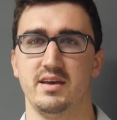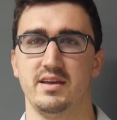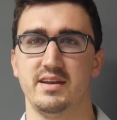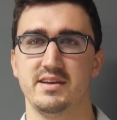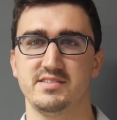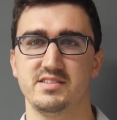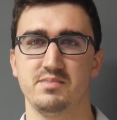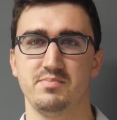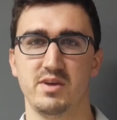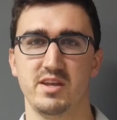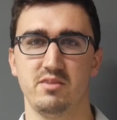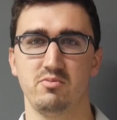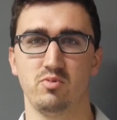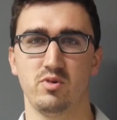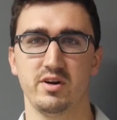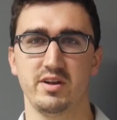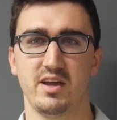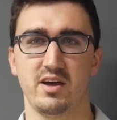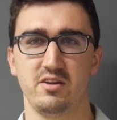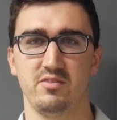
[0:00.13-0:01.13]
An estimated
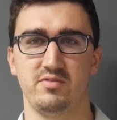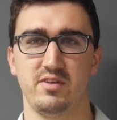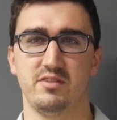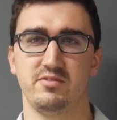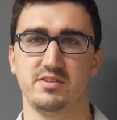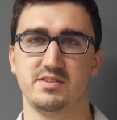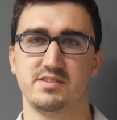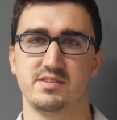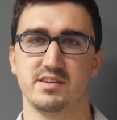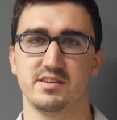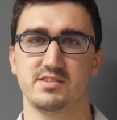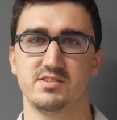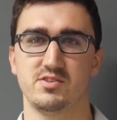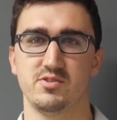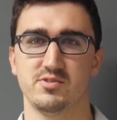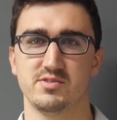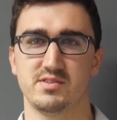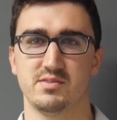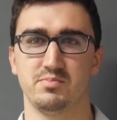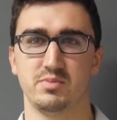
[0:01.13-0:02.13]
one out of every six
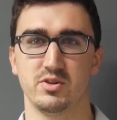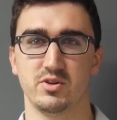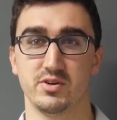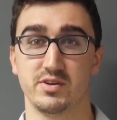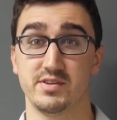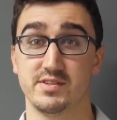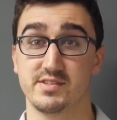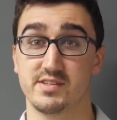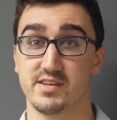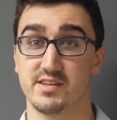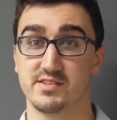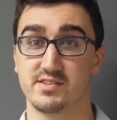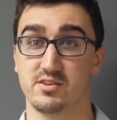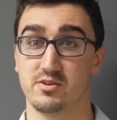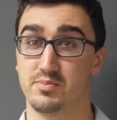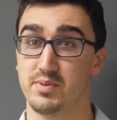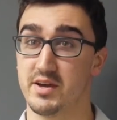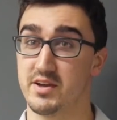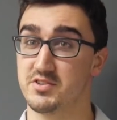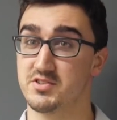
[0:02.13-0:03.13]
US employees gets
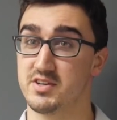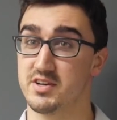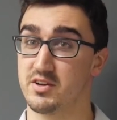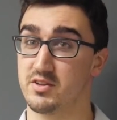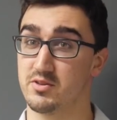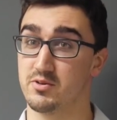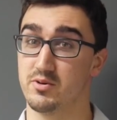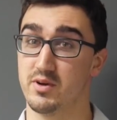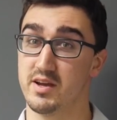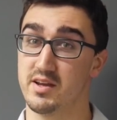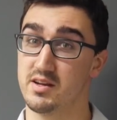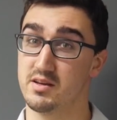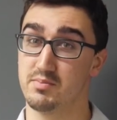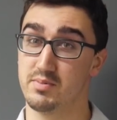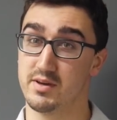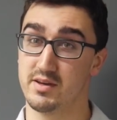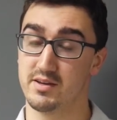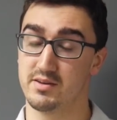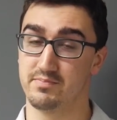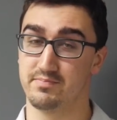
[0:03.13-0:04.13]
their paycheck through
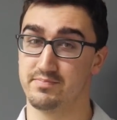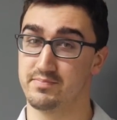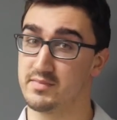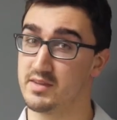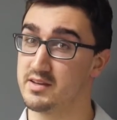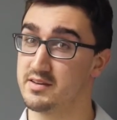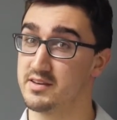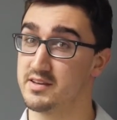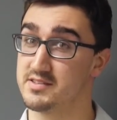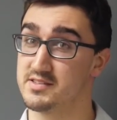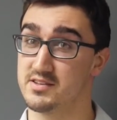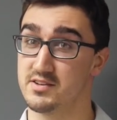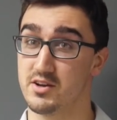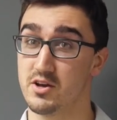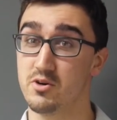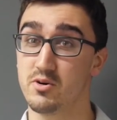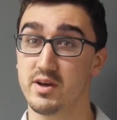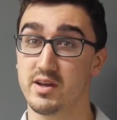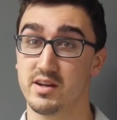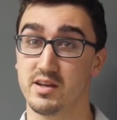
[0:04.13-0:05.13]
ADP. Get to
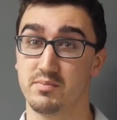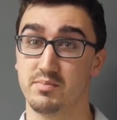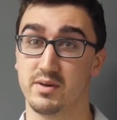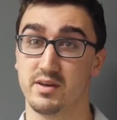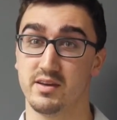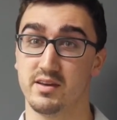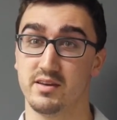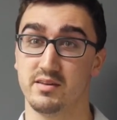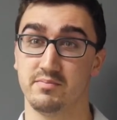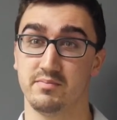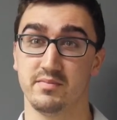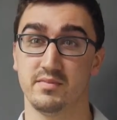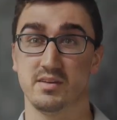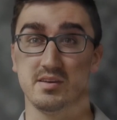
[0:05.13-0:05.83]
know ADP